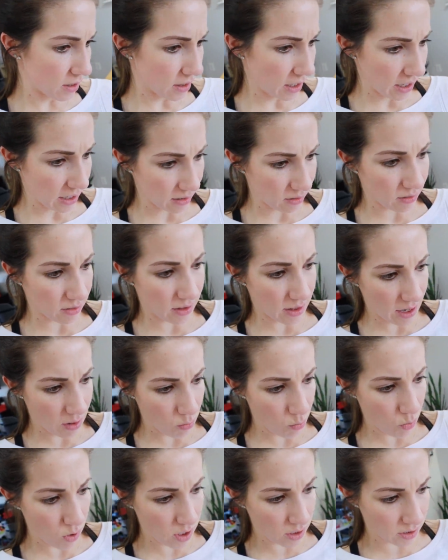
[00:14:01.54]

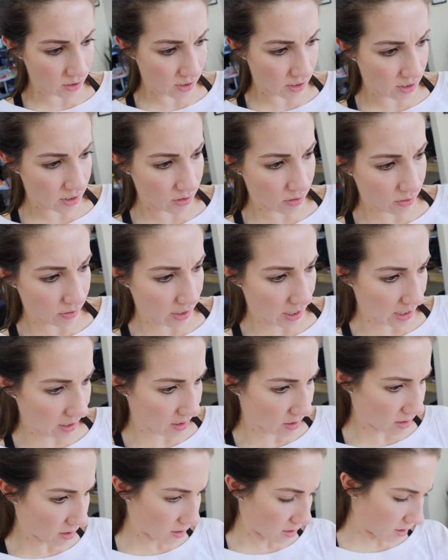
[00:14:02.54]
that one still,
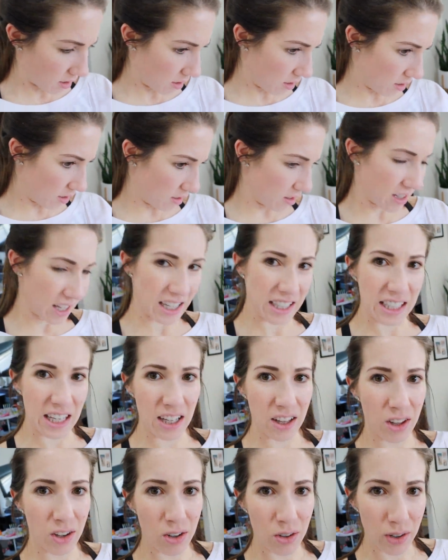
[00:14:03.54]
that
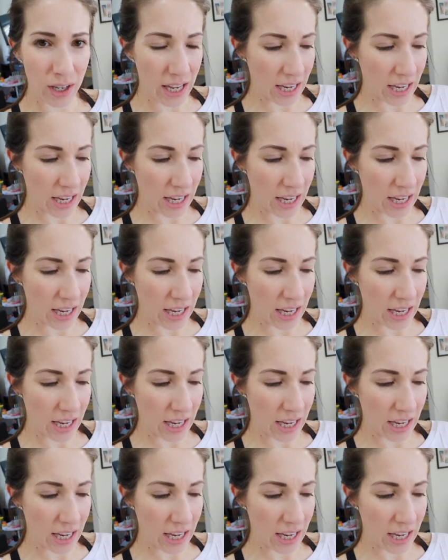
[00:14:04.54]
yellow